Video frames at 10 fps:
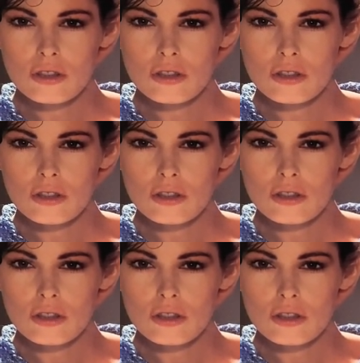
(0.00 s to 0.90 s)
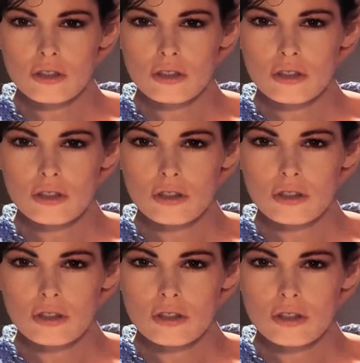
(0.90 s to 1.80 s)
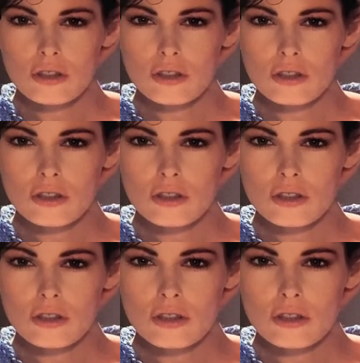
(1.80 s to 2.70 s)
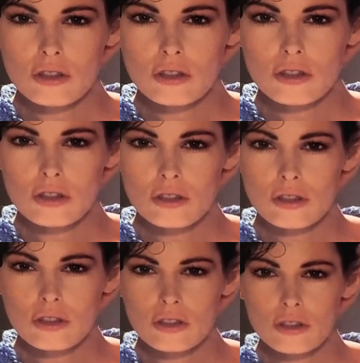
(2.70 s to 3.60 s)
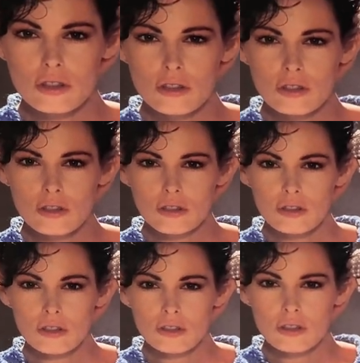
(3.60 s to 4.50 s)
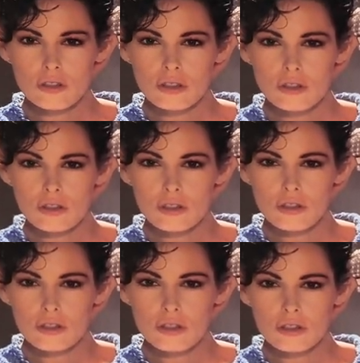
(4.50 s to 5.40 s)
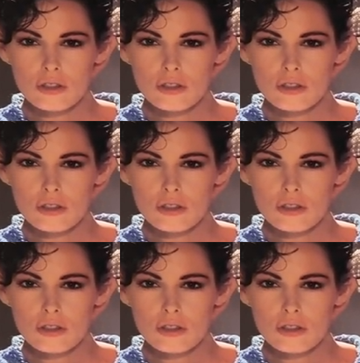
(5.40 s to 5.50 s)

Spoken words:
(silence)